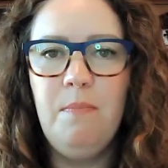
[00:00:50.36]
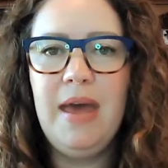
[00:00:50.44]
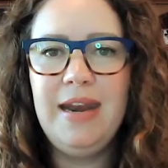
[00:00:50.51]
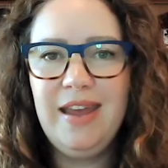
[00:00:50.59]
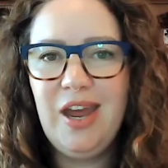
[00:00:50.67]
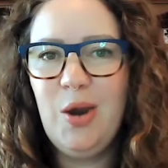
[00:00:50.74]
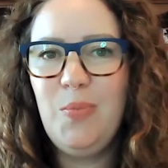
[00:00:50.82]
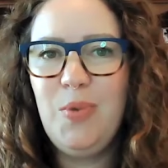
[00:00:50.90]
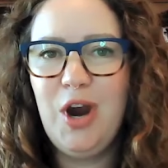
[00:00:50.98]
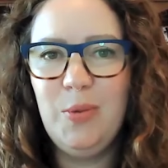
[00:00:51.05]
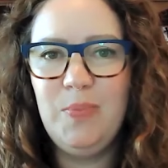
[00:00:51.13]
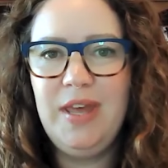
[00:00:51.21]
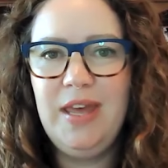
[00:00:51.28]
Medicare
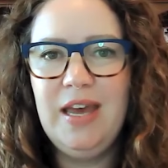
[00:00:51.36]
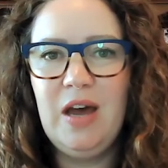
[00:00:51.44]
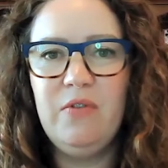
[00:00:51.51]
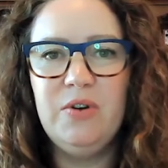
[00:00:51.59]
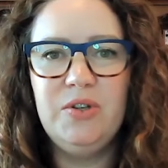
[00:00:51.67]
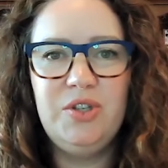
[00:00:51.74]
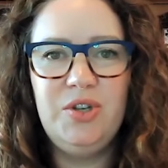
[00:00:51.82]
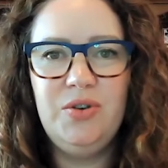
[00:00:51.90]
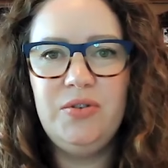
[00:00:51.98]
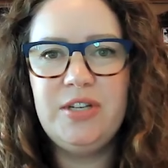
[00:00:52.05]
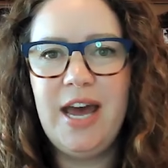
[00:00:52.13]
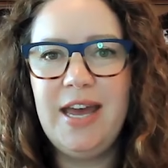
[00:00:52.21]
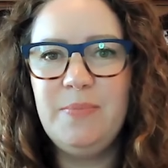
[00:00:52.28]
Part B covers two
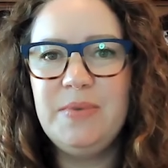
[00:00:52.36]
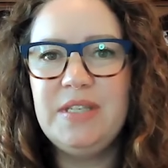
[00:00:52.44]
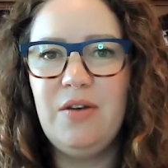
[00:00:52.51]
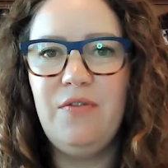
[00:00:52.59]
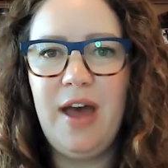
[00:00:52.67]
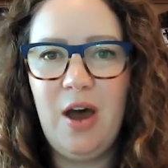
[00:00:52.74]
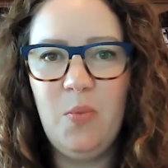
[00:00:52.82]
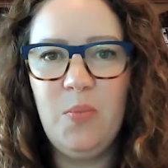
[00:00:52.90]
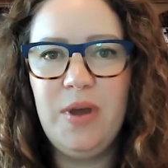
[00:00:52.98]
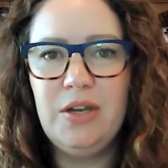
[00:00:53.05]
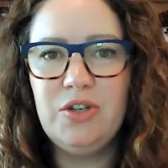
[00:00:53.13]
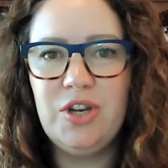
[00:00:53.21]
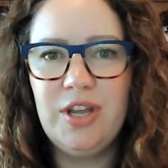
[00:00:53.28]
types of
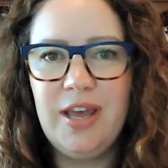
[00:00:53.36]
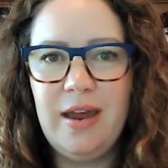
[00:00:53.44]
outpatient